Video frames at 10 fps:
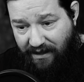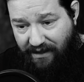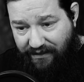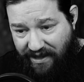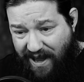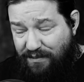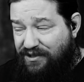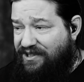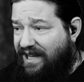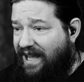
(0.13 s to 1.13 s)
and them
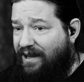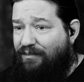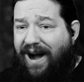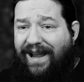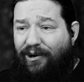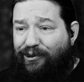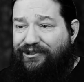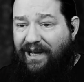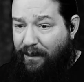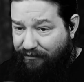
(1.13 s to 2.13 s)
singing my
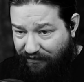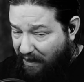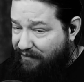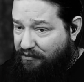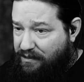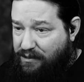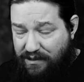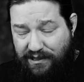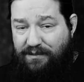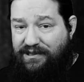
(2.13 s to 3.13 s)
all-time favorite
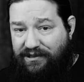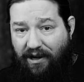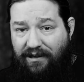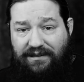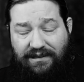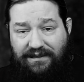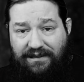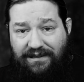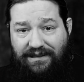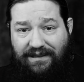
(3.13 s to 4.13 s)
Christmas song
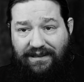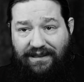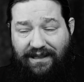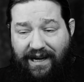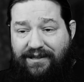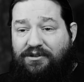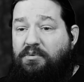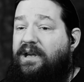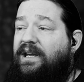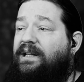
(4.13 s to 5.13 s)
and
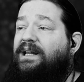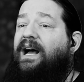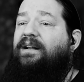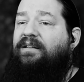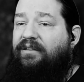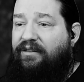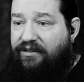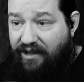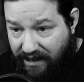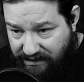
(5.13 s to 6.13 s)
doing it like
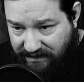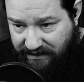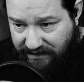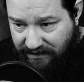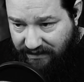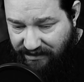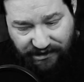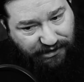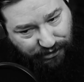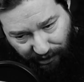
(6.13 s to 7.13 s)
this
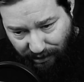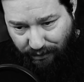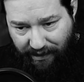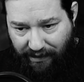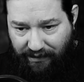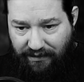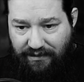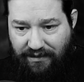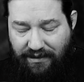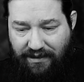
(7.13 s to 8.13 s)
so well.
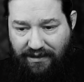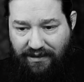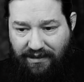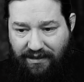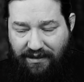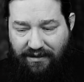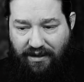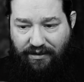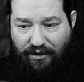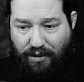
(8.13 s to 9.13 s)

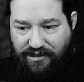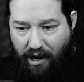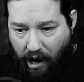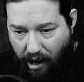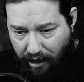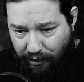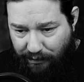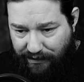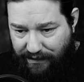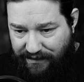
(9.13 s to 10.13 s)
Those
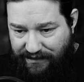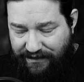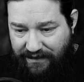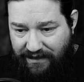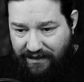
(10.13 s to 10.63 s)
harmonies.